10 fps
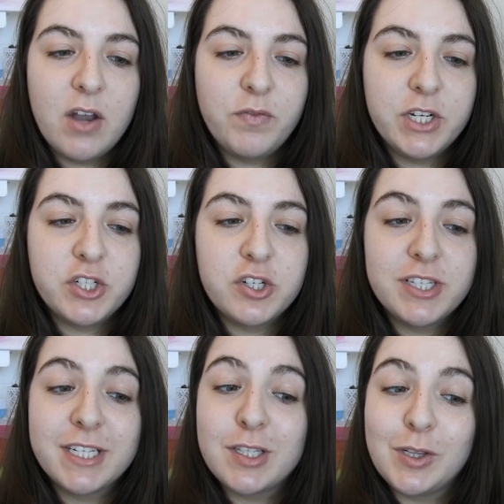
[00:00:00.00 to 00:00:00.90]
and
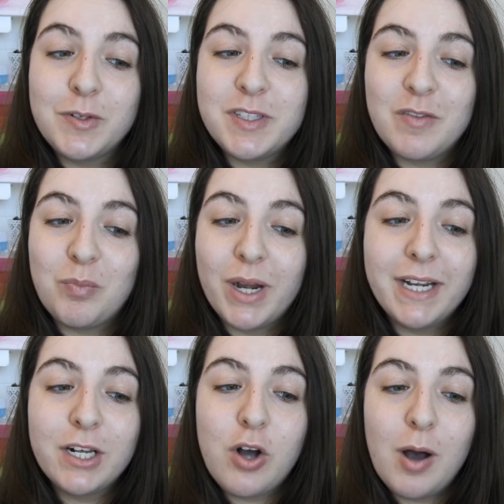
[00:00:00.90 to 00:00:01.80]
features exclusive
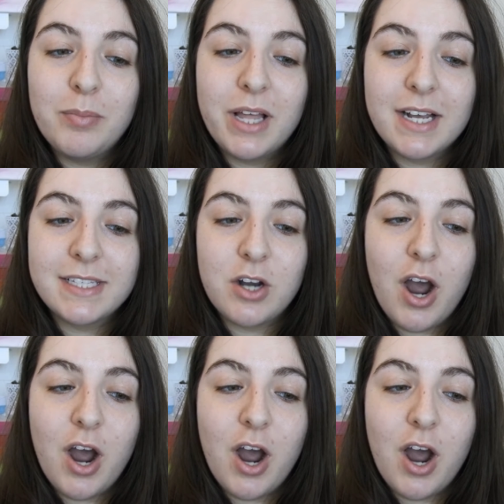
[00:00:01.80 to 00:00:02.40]
brightening complex